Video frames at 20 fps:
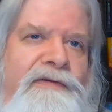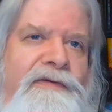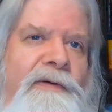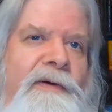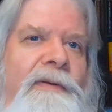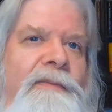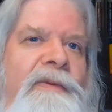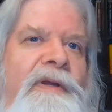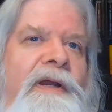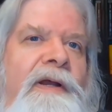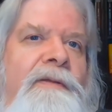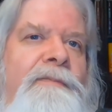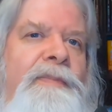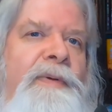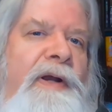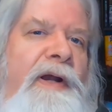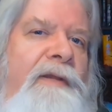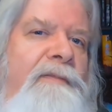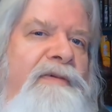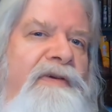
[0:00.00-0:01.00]
so I mean, I'm
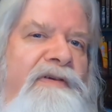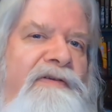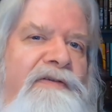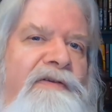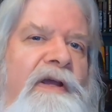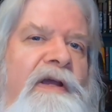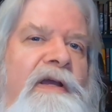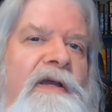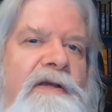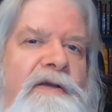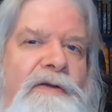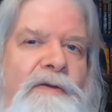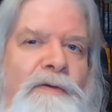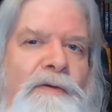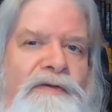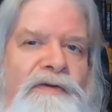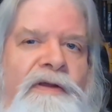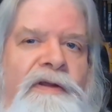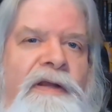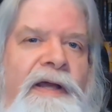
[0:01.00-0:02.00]
just
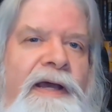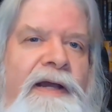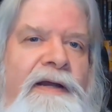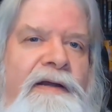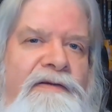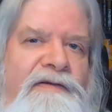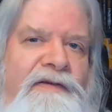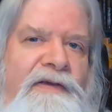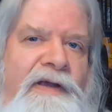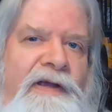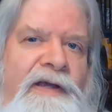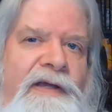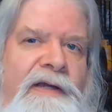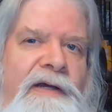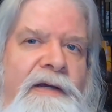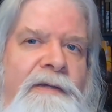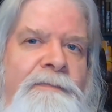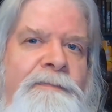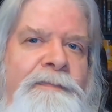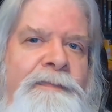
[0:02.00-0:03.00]
using that as
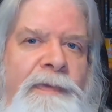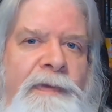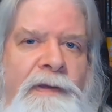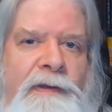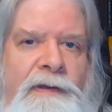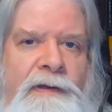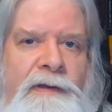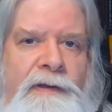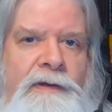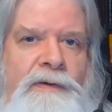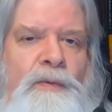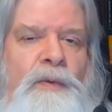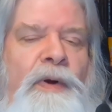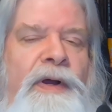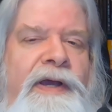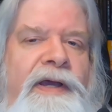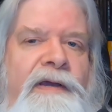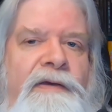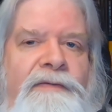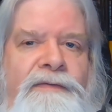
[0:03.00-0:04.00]
a
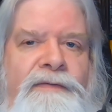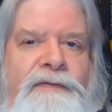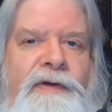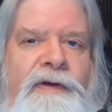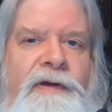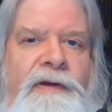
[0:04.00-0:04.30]
way of